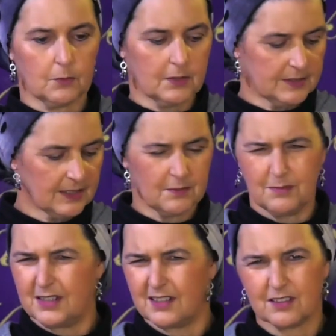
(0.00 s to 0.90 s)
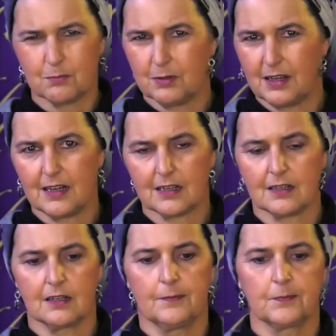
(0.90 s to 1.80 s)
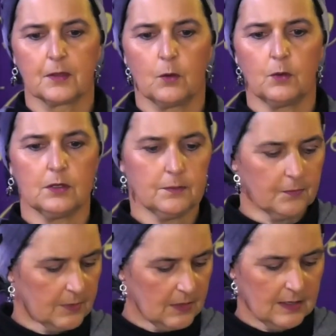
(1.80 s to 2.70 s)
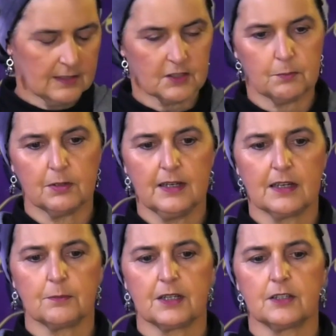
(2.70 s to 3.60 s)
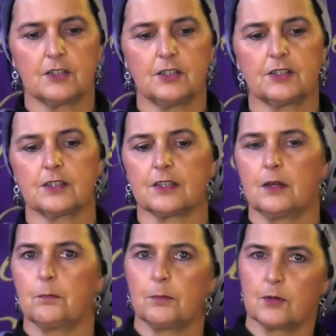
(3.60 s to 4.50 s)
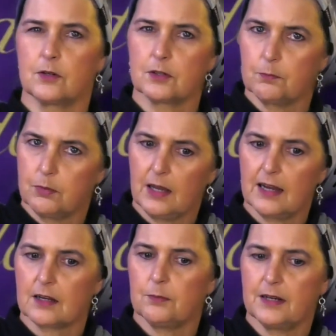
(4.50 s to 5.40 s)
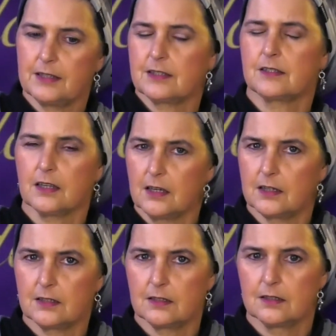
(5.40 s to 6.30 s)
What does it mean it's black? Well, it's black because she says, I'm burned black by the sun.